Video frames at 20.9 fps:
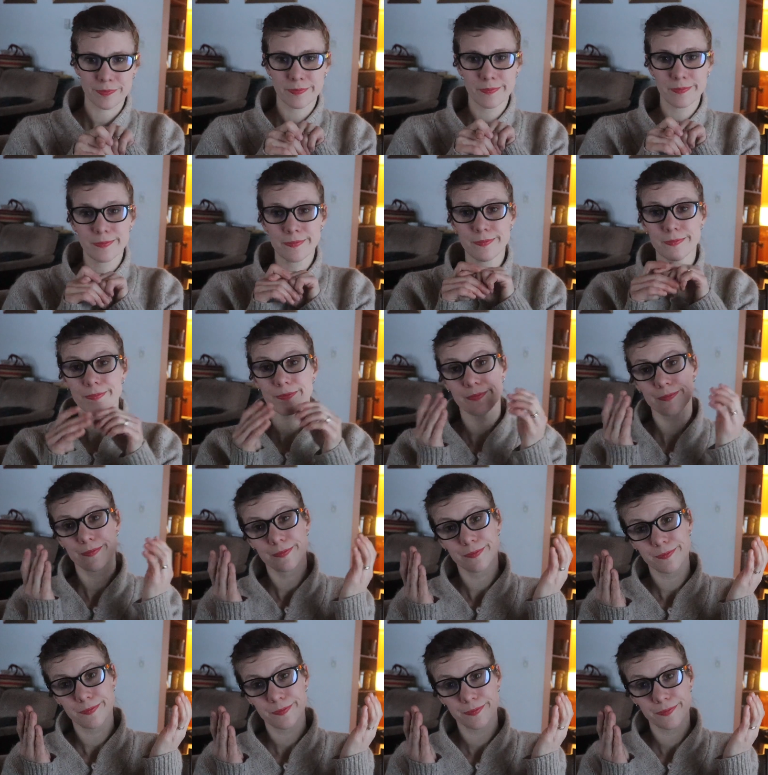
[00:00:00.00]

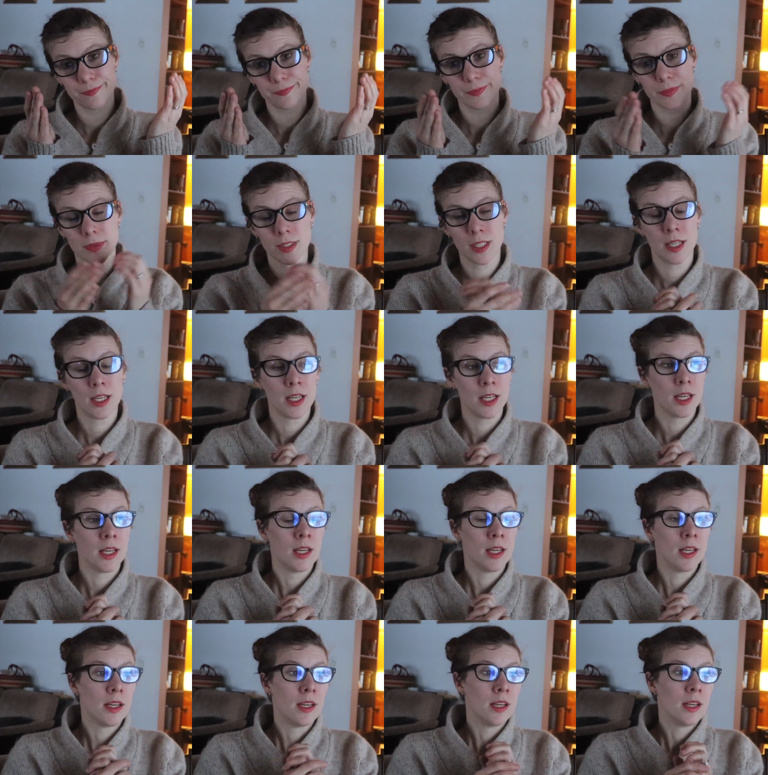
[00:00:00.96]

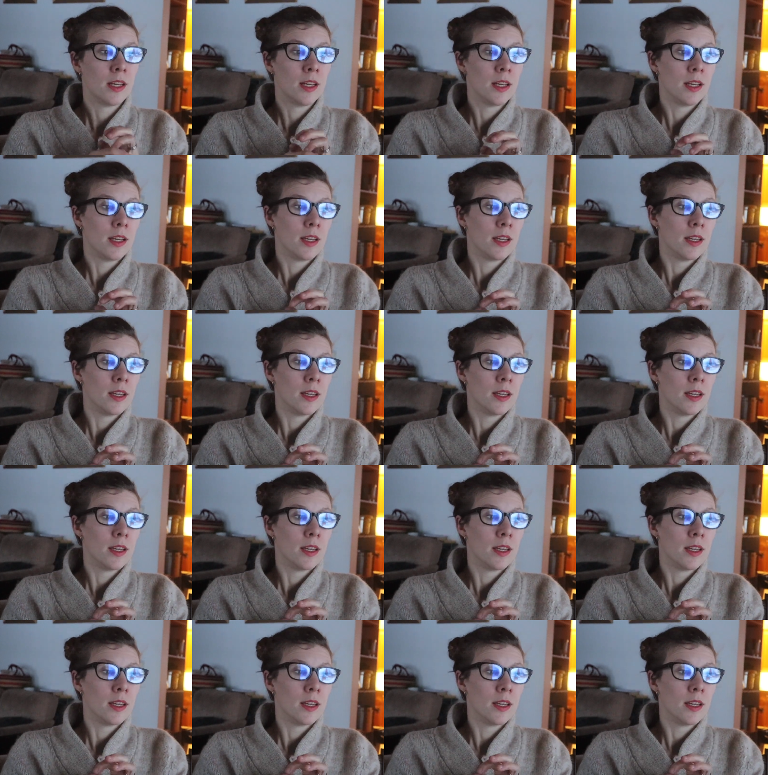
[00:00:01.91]
[no speech]